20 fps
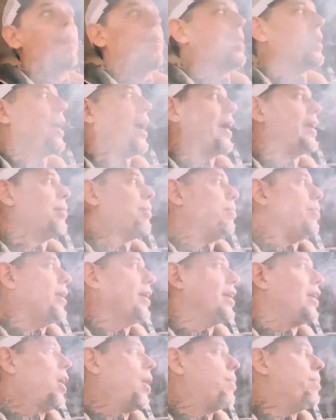that I can
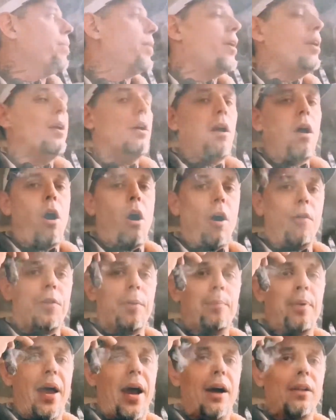pick up on the
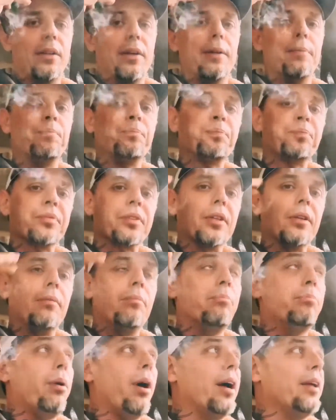palate,
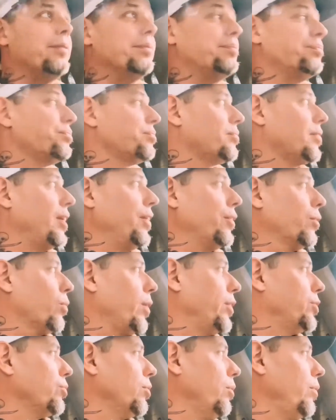but in the
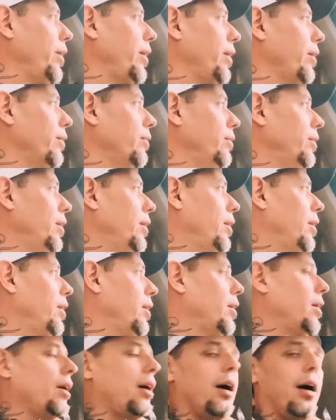retrohale,
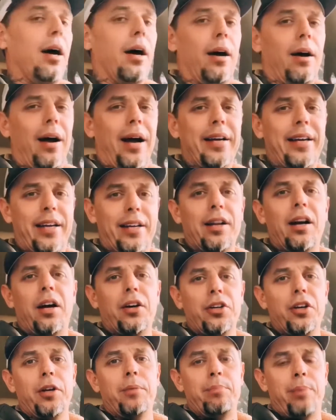I get a
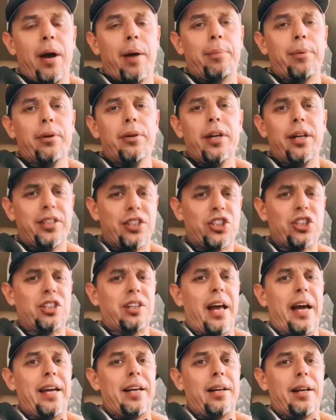good pepper. It's
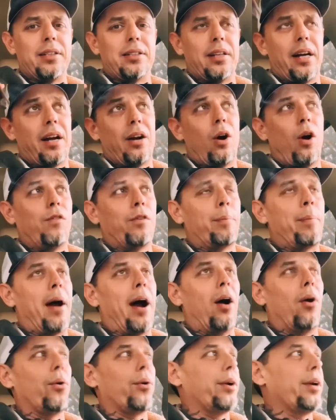slight. It's not
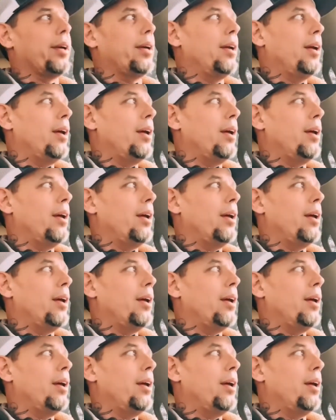overpowering.